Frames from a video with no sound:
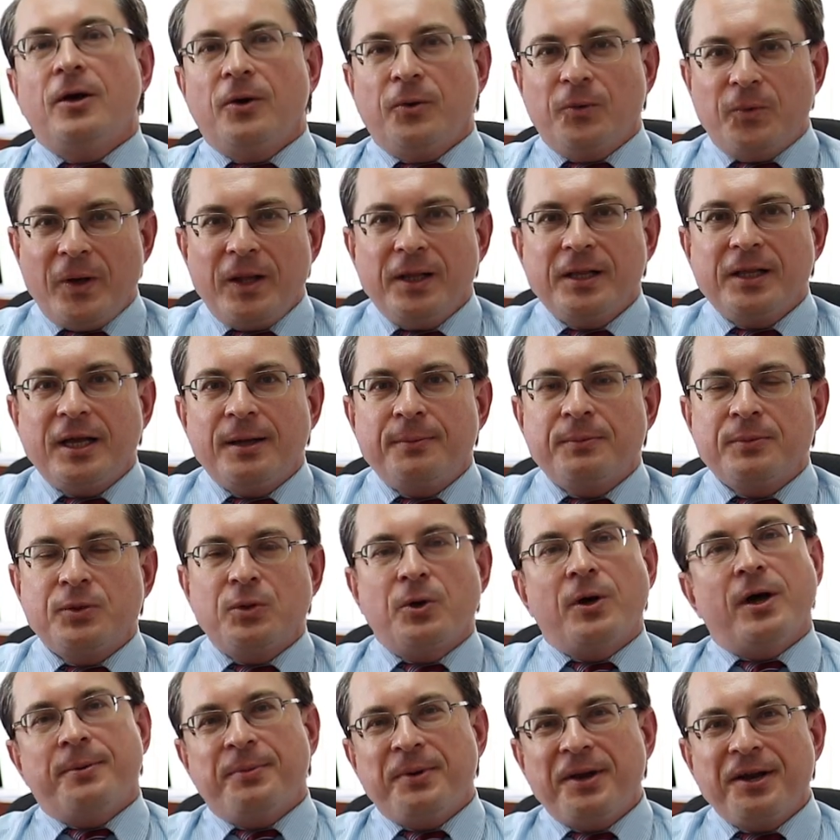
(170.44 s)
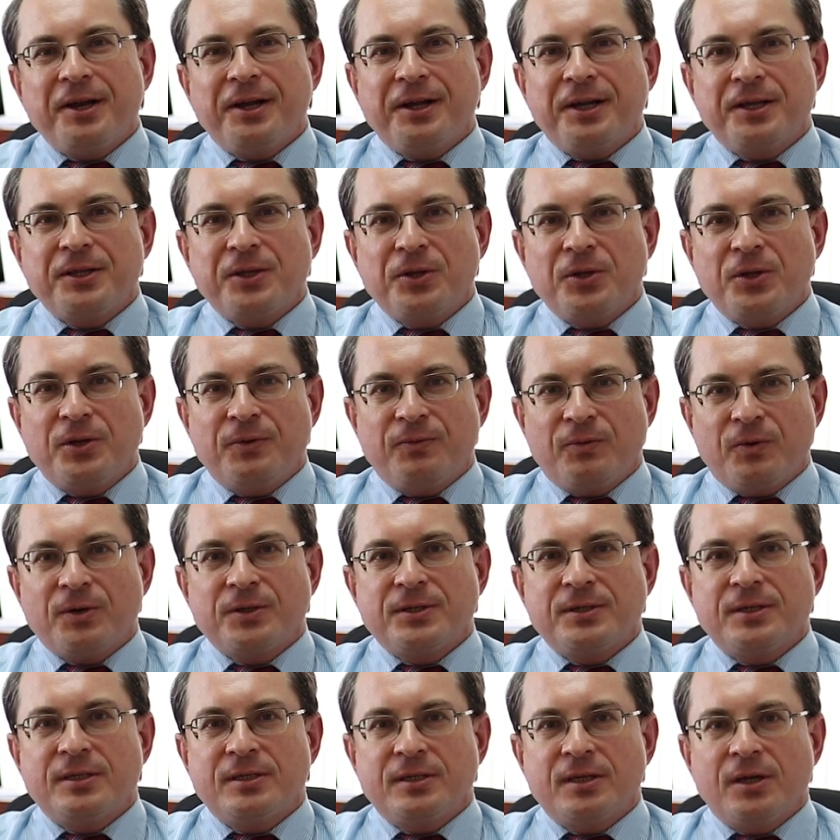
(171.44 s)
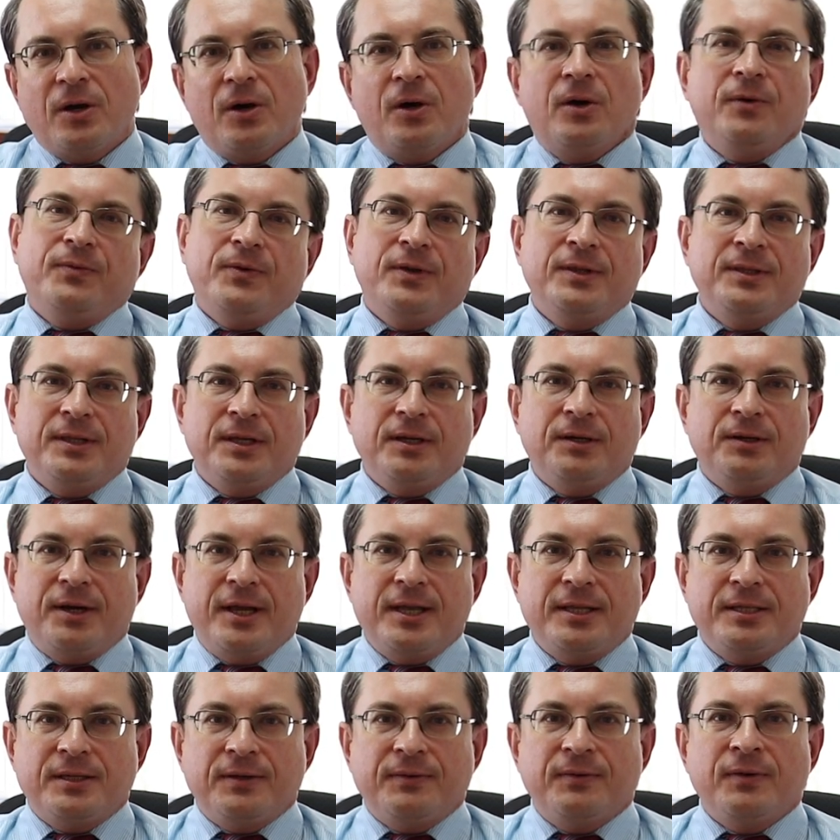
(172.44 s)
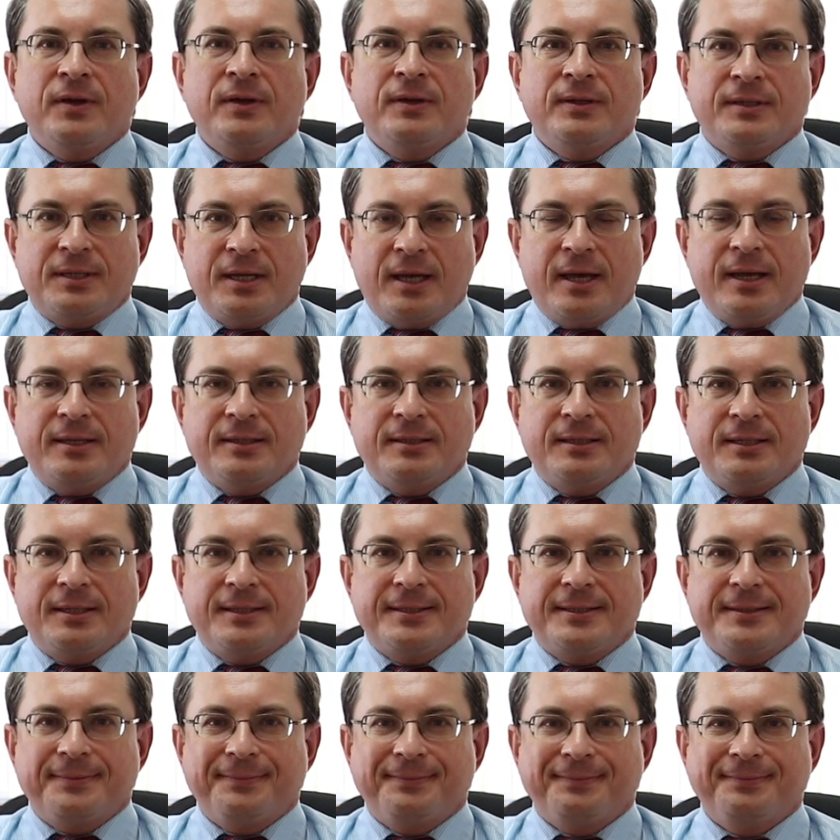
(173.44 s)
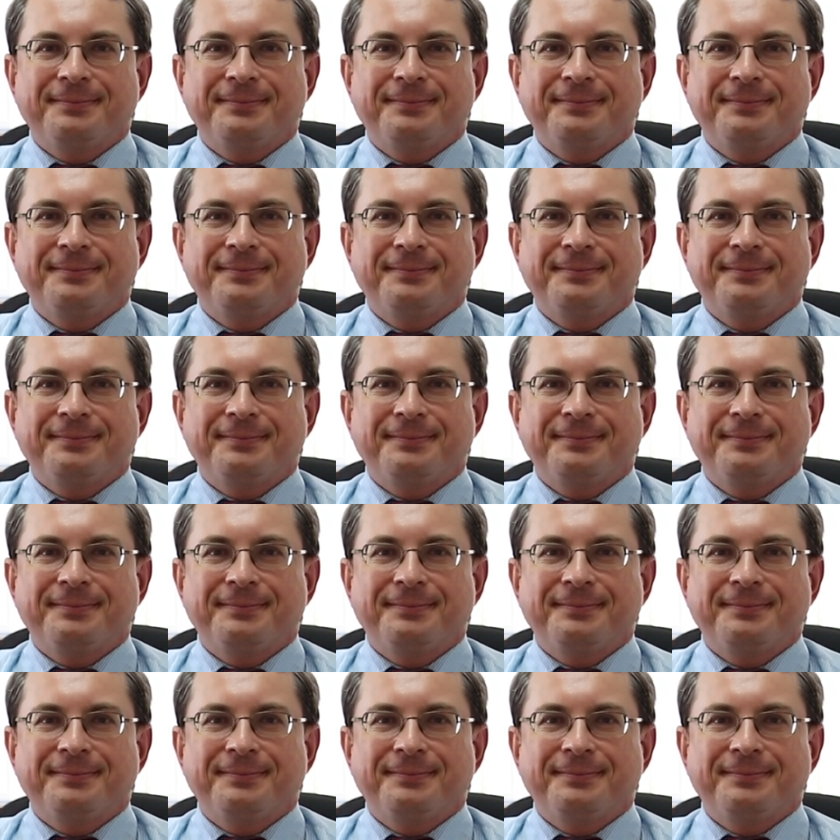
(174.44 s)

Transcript: Welcome to American University of Integrative Sciences.